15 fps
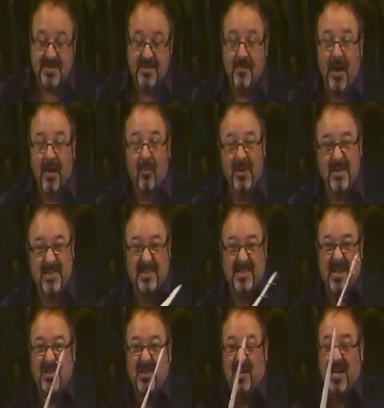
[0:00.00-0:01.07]
to make what is
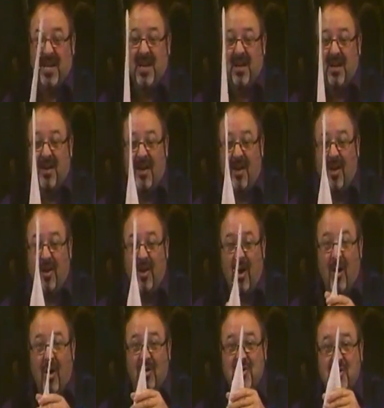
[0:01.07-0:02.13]
essentially a
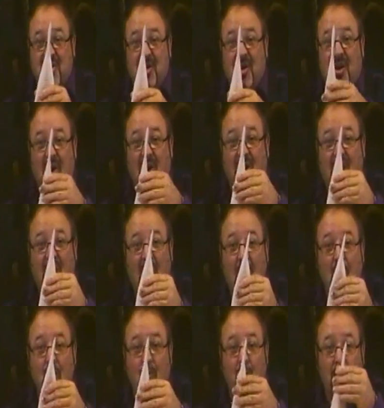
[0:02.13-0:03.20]
large
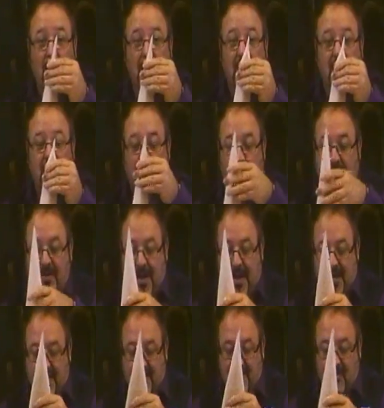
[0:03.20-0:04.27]
cone like
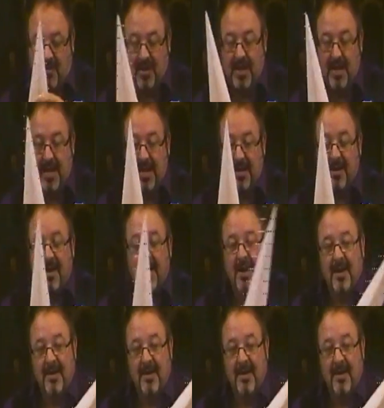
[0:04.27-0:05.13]
that. That's what you need.